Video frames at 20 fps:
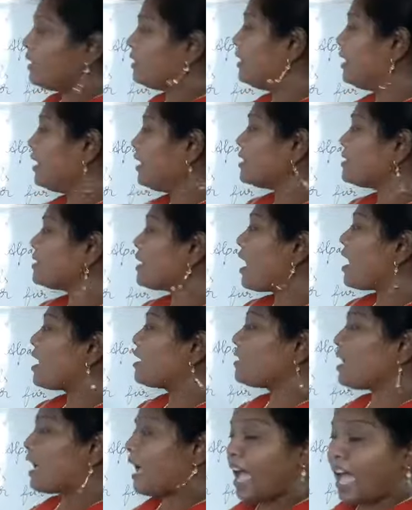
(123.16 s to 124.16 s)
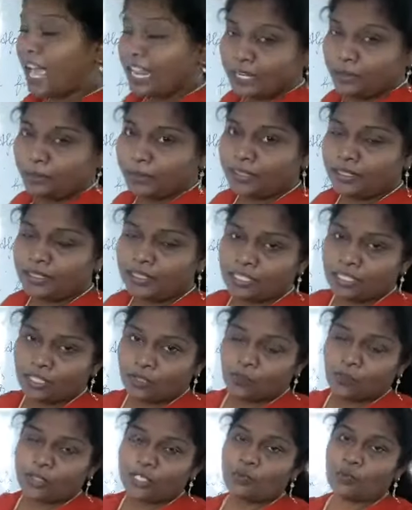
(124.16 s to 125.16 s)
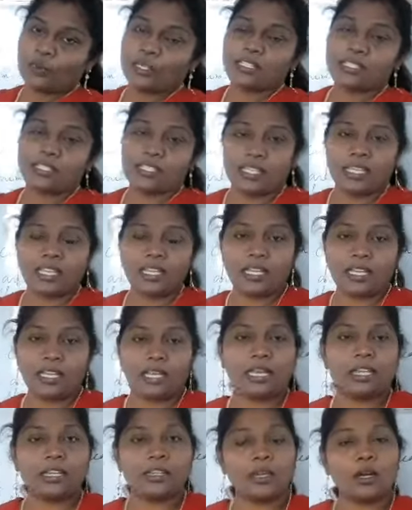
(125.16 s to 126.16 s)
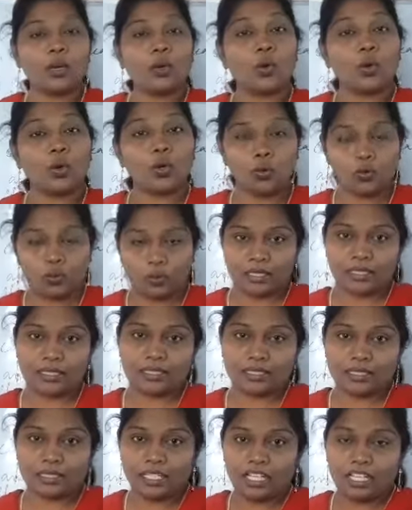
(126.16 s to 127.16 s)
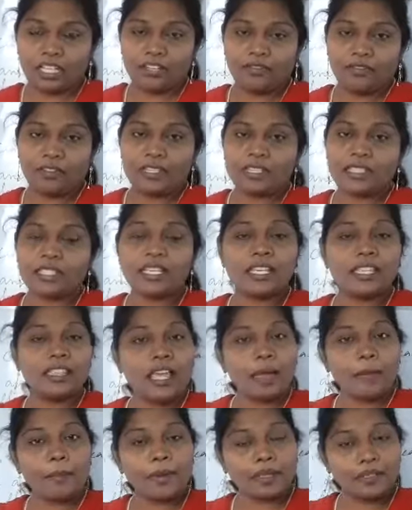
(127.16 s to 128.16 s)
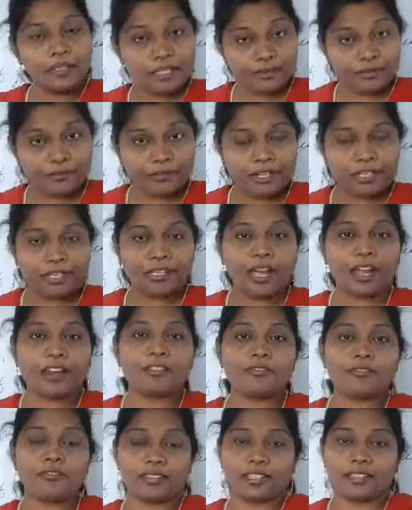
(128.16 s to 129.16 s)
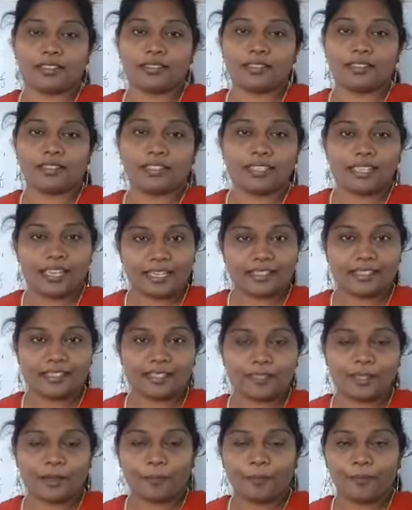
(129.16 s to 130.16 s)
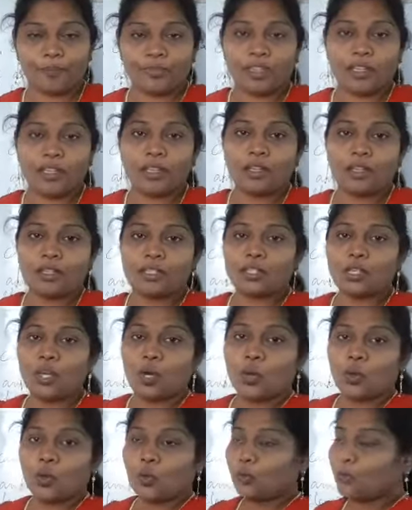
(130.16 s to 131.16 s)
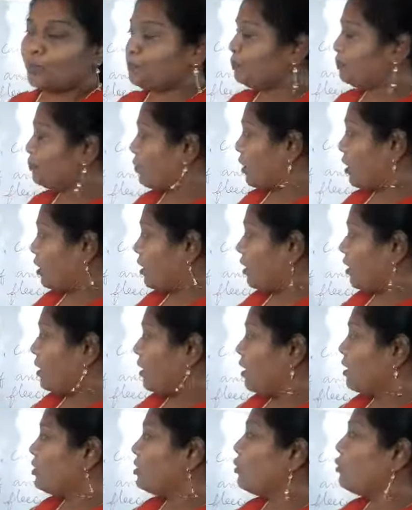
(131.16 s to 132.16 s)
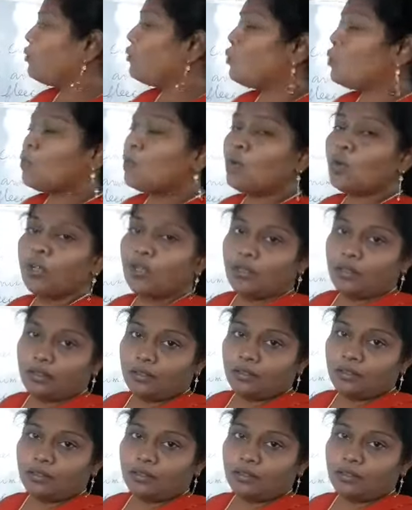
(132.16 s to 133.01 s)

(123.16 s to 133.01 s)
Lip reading: These are the animals which we see in the whole world. We see them in different countries. Yes. So, the wool